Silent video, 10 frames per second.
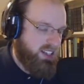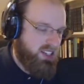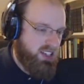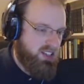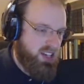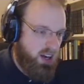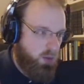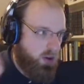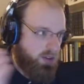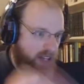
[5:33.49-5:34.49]
This is
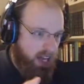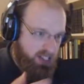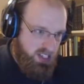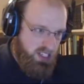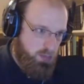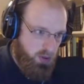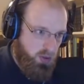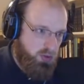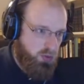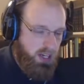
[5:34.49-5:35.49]
one of Ghazzy's
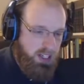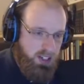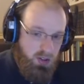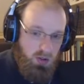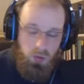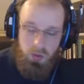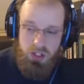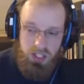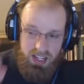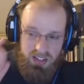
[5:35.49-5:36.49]
builds right here,
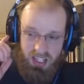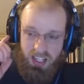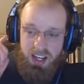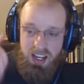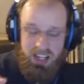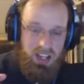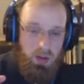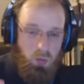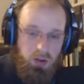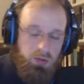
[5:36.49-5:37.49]
which Ghazzy is a
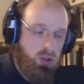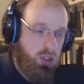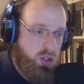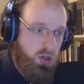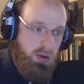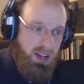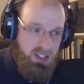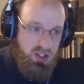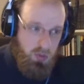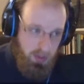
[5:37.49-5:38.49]
wonderful YouTuber and
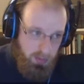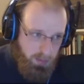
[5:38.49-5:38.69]
streamer.